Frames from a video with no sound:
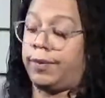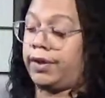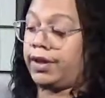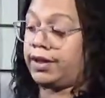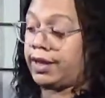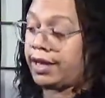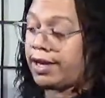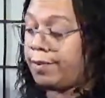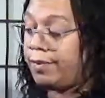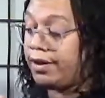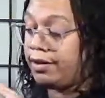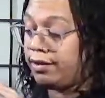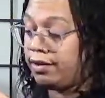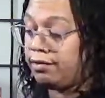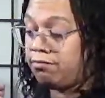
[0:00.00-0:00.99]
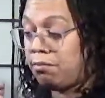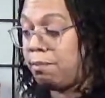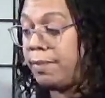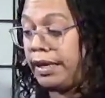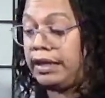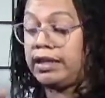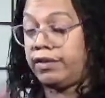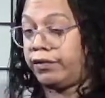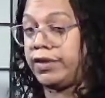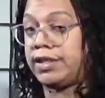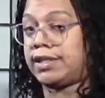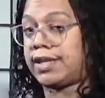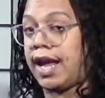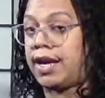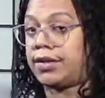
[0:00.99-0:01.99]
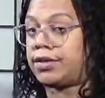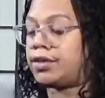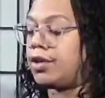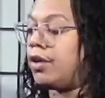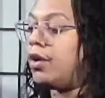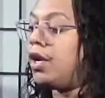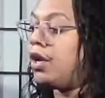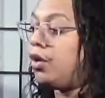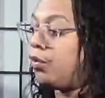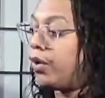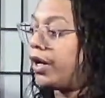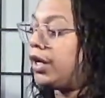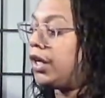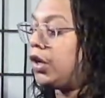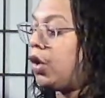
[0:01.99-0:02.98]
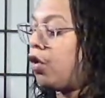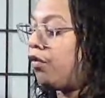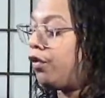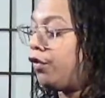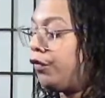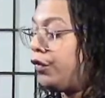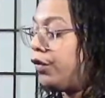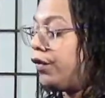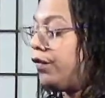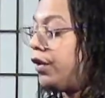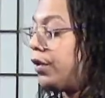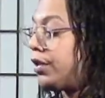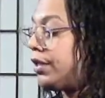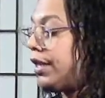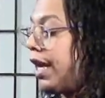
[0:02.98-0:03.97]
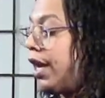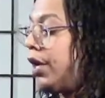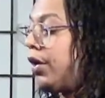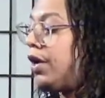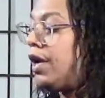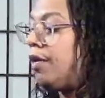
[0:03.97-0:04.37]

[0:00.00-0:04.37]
They come in many different styles, so we're going to go over a few of those now.